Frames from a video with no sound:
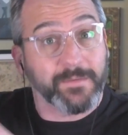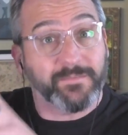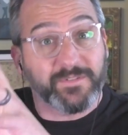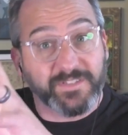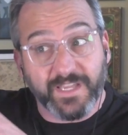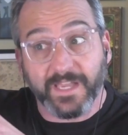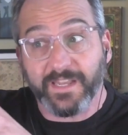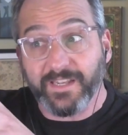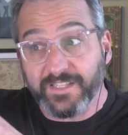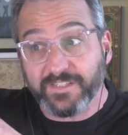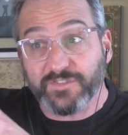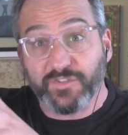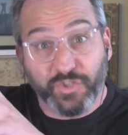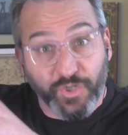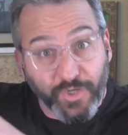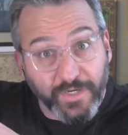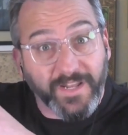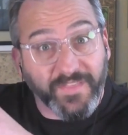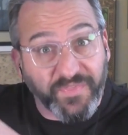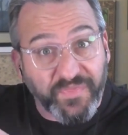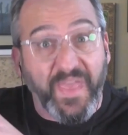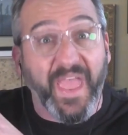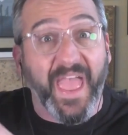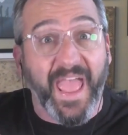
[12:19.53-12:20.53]
James Gunn is
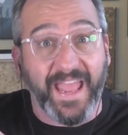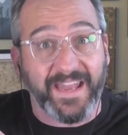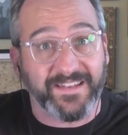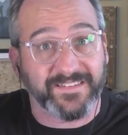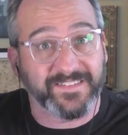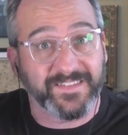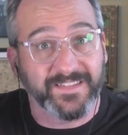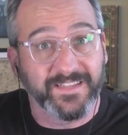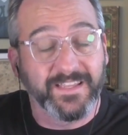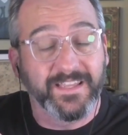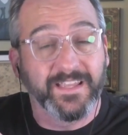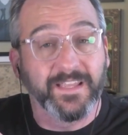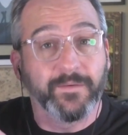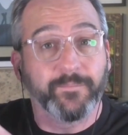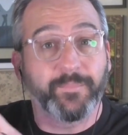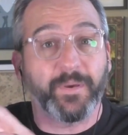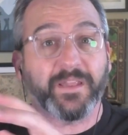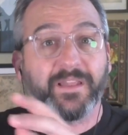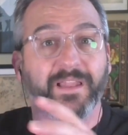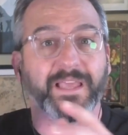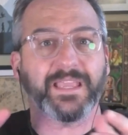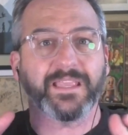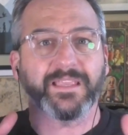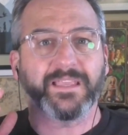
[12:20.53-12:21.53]
good at that.
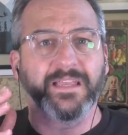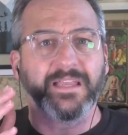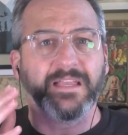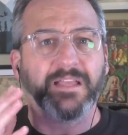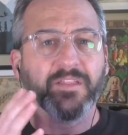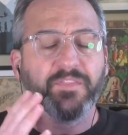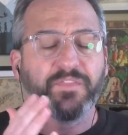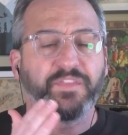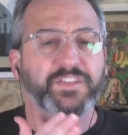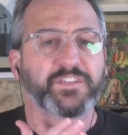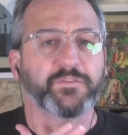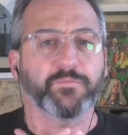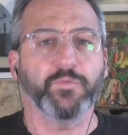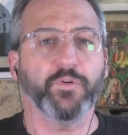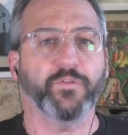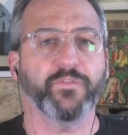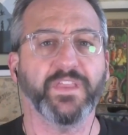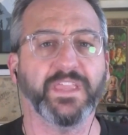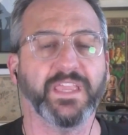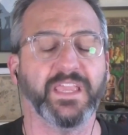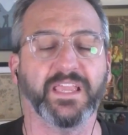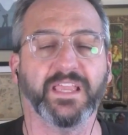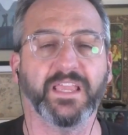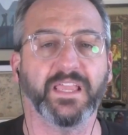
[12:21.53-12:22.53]
But like this
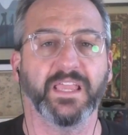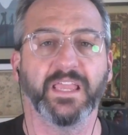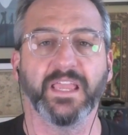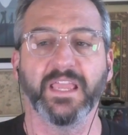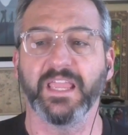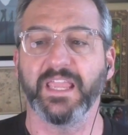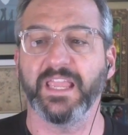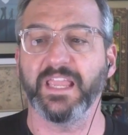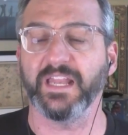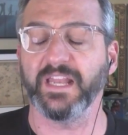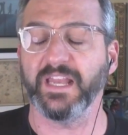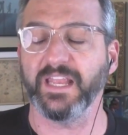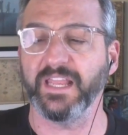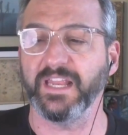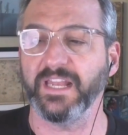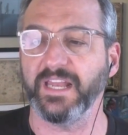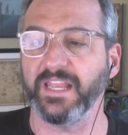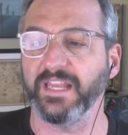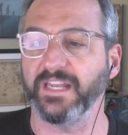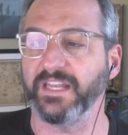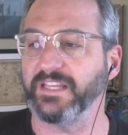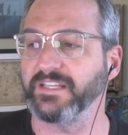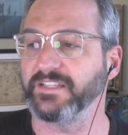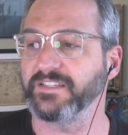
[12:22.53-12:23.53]
movie,
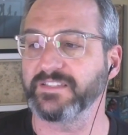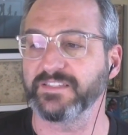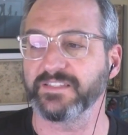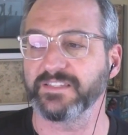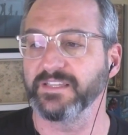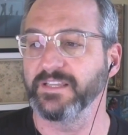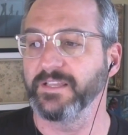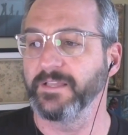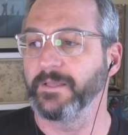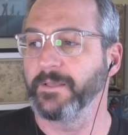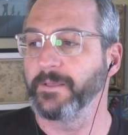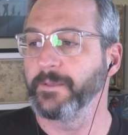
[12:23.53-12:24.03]
it is